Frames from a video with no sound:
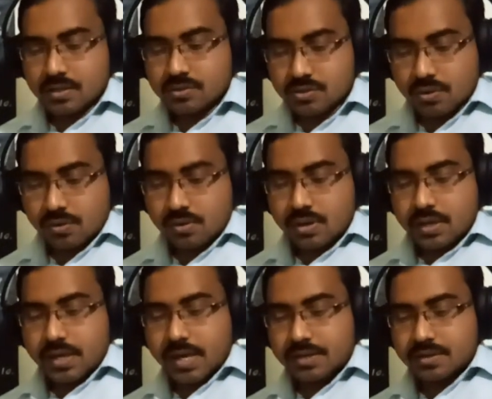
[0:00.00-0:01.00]
So
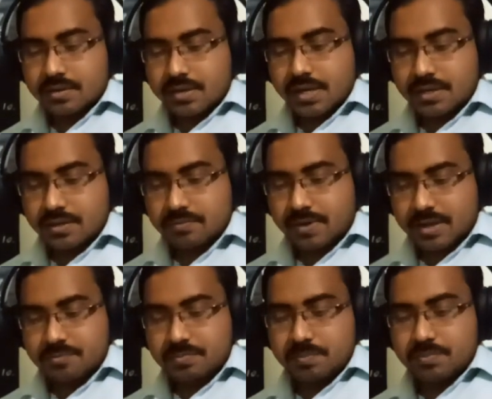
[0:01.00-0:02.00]

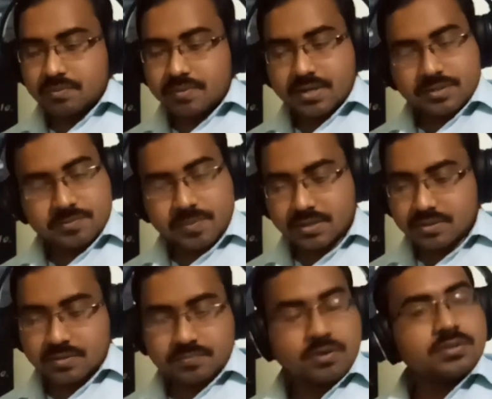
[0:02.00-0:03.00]
885 people were
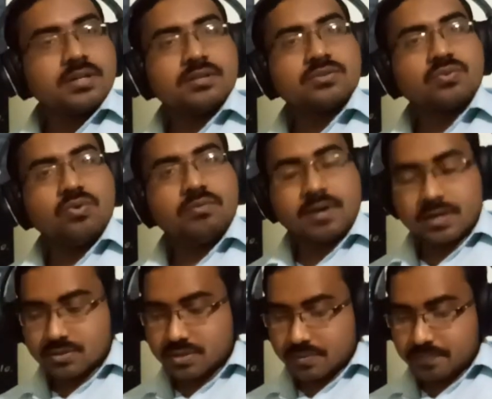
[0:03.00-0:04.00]
expected for the school
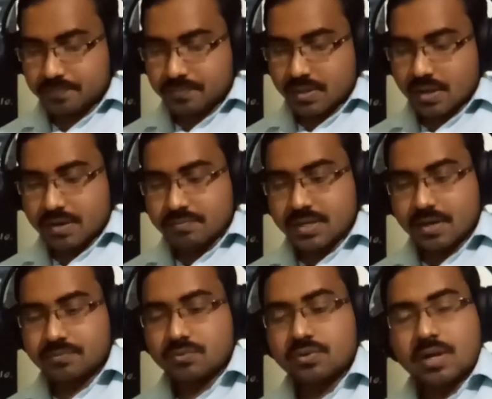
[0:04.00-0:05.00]
function, and we
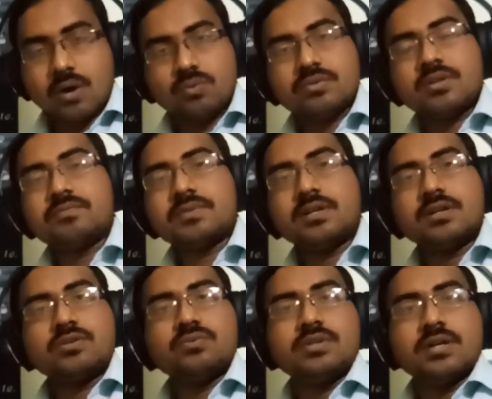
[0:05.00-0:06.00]
have to round the figure
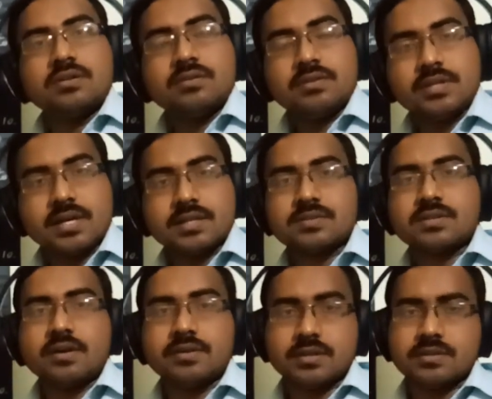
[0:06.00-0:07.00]
to the nearest
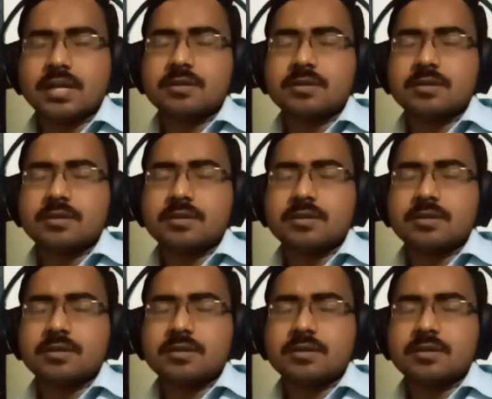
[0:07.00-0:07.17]
100.